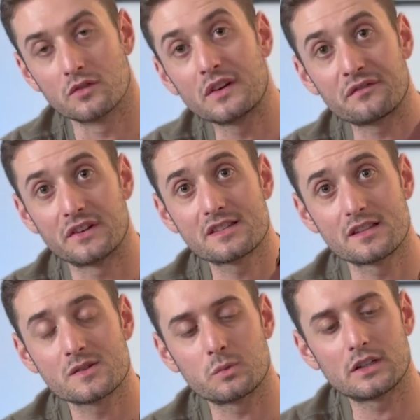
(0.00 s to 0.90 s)
if it fits
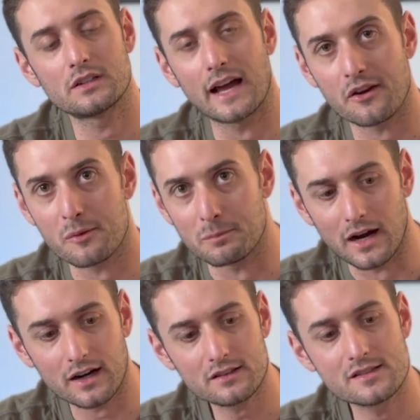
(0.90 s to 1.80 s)
this well out of the
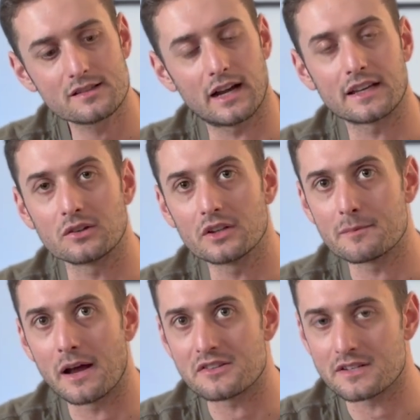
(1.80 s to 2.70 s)
box, I can only
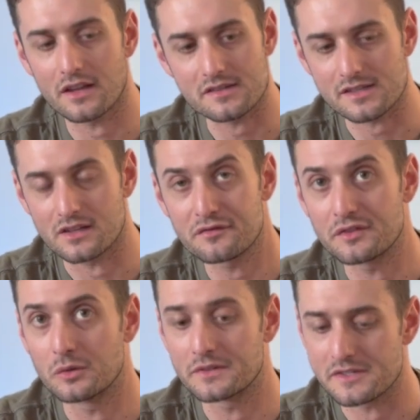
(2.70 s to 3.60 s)
imagine how this is gonna
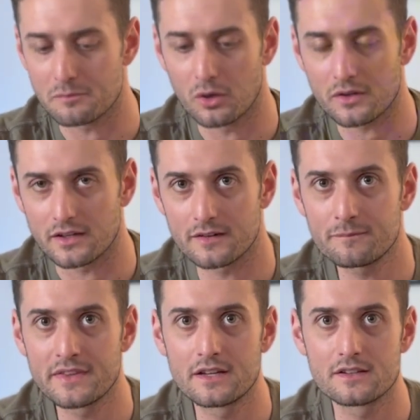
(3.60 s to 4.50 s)
feel when these are broken in.
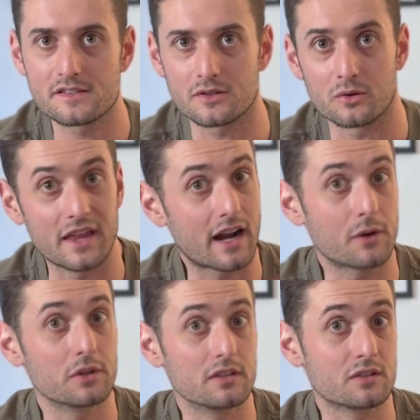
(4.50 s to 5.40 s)
So that I
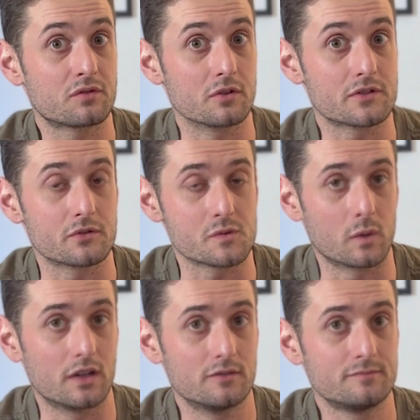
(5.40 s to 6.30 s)
really look forward to as
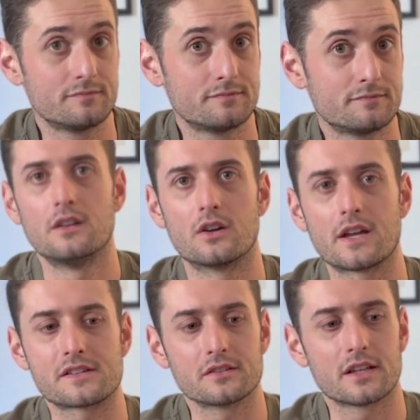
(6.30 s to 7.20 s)
well.
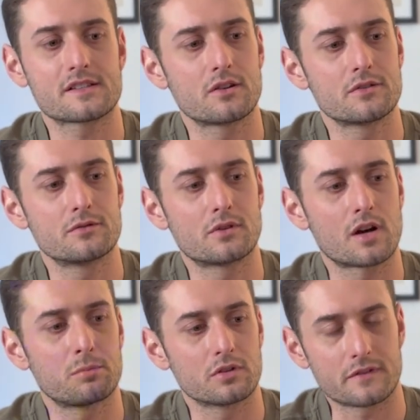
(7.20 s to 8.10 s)
Okay, so let's go into a
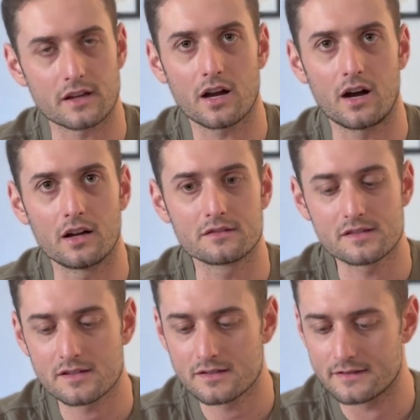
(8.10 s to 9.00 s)
couple of the
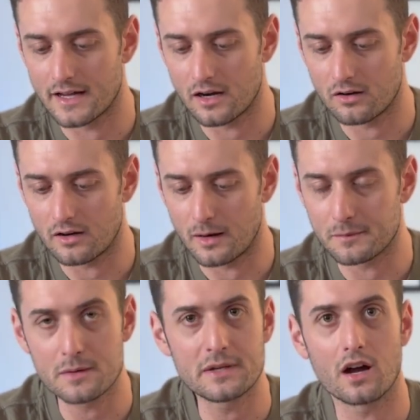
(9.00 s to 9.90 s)
cons. Now, I'm
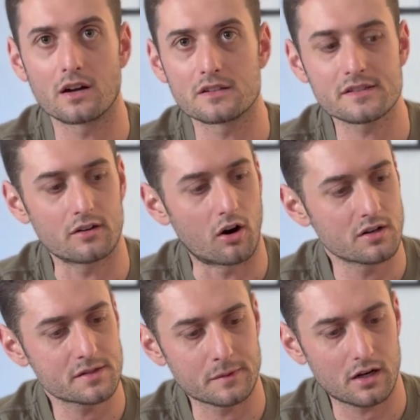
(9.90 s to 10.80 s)
gonna be honest, there are
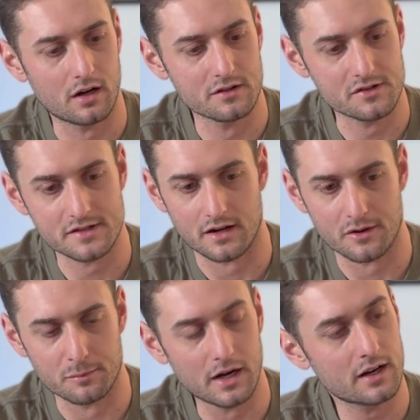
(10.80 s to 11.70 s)
some cons just out of
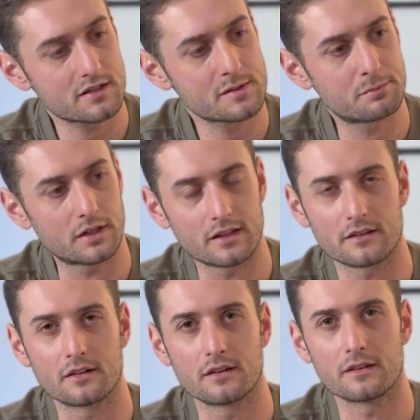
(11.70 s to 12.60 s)
the box, but
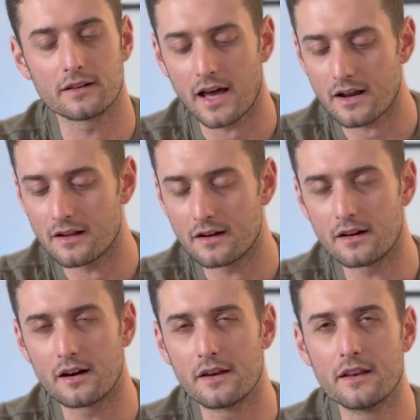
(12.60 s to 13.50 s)
there are not
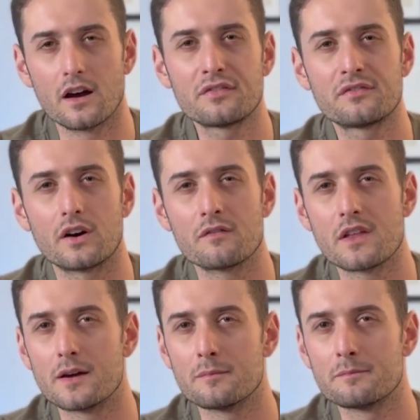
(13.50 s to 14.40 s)
enough of
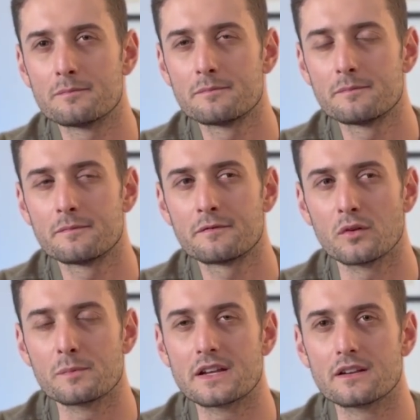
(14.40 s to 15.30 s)
them
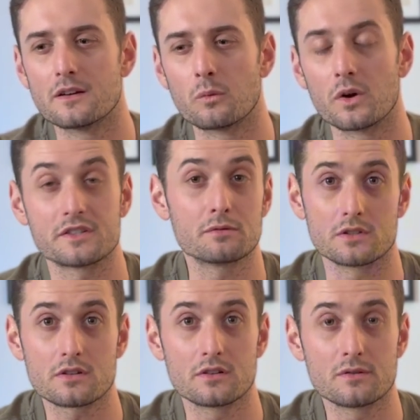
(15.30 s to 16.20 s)
for me to want to
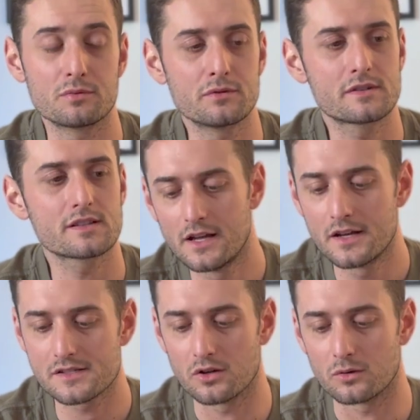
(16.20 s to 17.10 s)
return the boots.
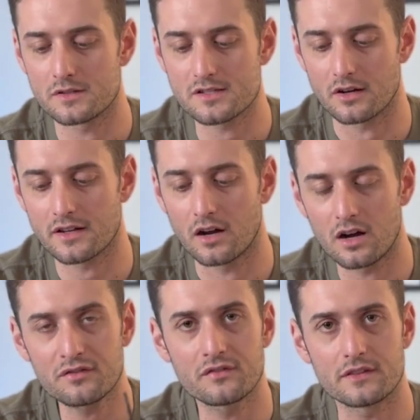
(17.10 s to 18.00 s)
So starting
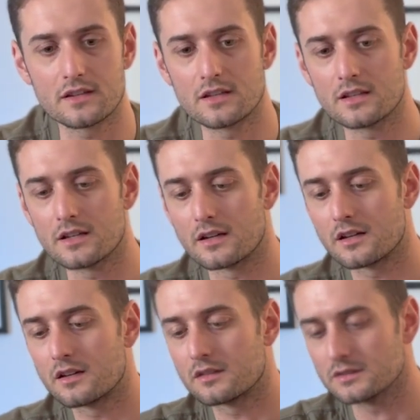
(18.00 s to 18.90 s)
off, the
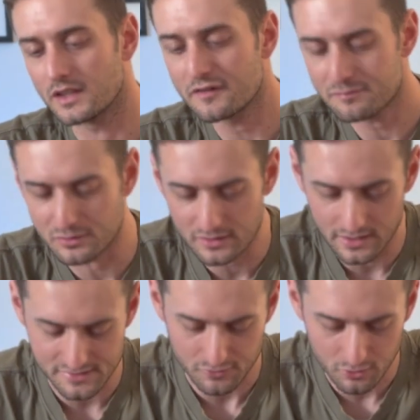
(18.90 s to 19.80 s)
left boot
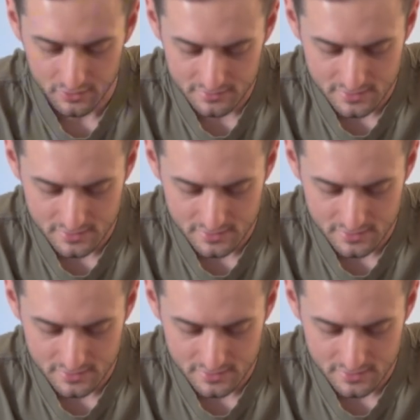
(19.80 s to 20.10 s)
has a crooked